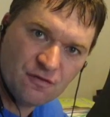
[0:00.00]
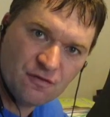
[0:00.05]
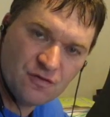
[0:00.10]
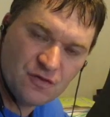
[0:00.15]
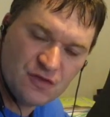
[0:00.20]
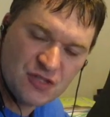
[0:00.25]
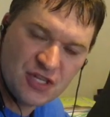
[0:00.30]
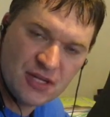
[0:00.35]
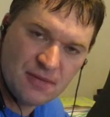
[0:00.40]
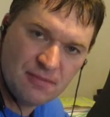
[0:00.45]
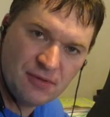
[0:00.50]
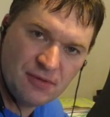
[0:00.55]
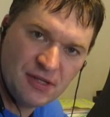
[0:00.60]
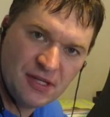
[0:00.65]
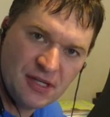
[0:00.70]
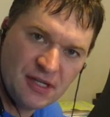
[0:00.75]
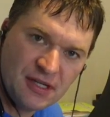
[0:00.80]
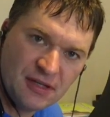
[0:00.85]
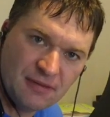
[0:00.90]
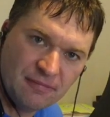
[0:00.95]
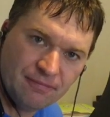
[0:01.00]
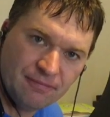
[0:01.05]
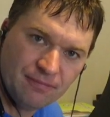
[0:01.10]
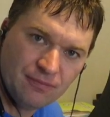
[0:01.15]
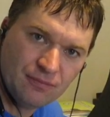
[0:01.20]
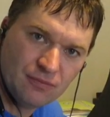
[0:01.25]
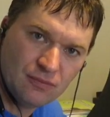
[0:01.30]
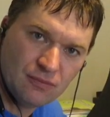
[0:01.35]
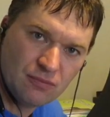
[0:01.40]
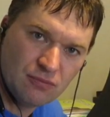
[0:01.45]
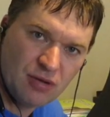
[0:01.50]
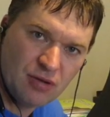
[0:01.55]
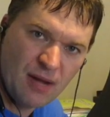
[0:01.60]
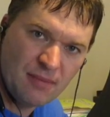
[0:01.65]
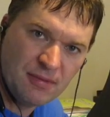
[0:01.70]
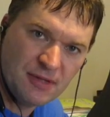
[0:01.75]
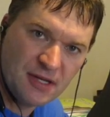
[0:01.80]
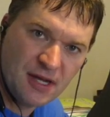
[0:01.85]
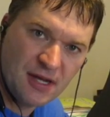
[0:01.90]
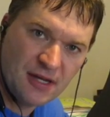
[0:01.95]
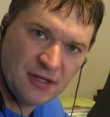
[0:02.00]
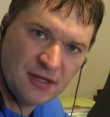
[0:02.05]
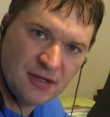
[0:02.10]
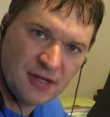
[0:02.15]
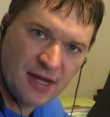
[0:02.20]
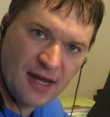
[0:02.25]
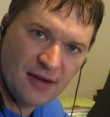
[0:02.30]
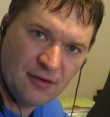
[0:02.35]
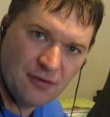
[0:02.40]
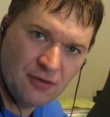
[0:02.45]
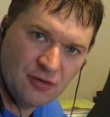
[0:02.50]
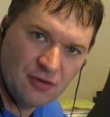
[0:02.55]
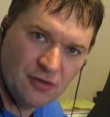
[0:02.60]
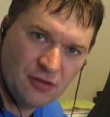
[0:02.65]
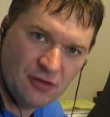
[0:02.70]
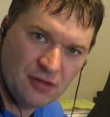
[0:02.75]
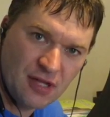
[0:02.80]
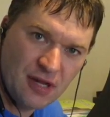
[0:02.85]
sibling, probably not your cat or dog.